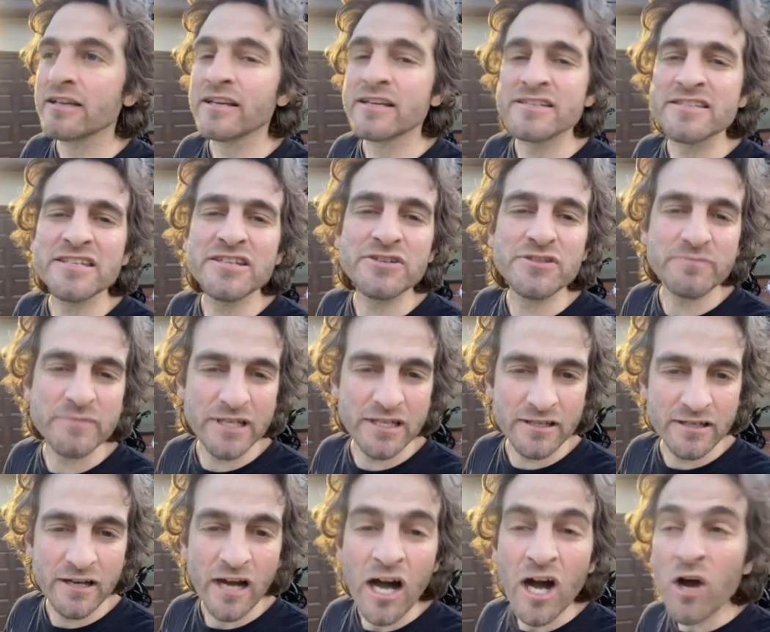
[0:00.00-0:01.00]
Excuse me.
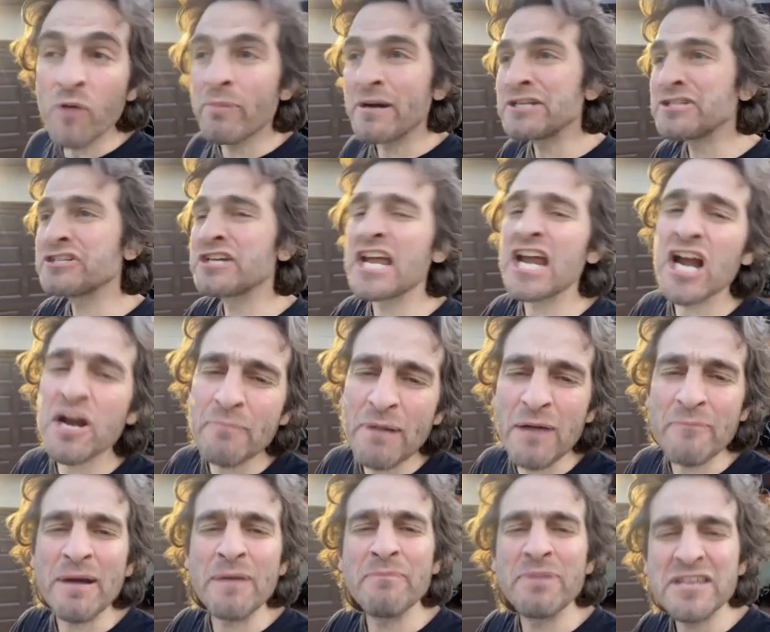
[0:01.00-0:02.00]
Oh, but you care
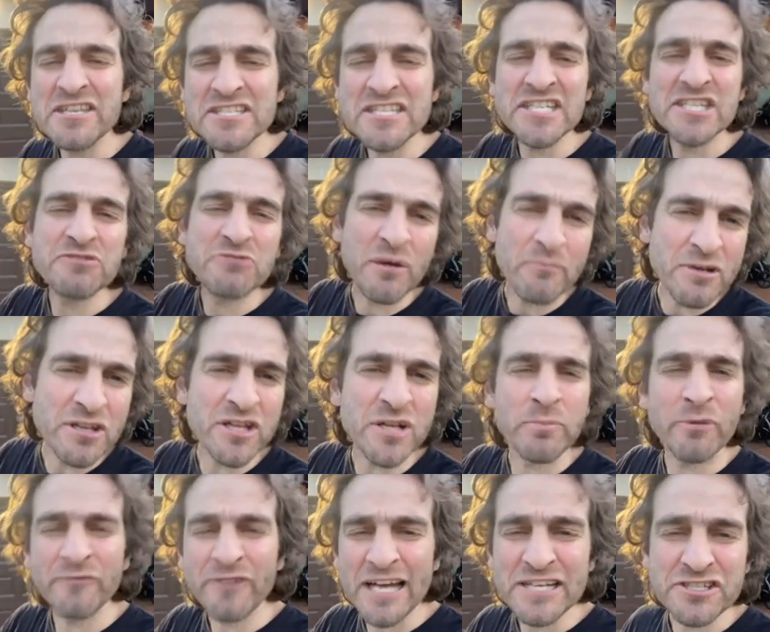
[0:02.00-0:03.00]
about my business. You want me to look
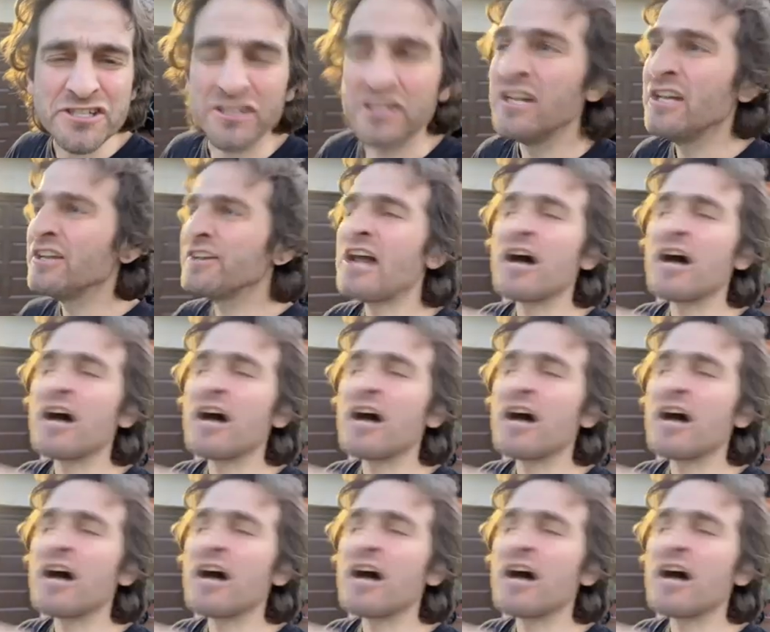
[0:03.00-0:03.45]
professional.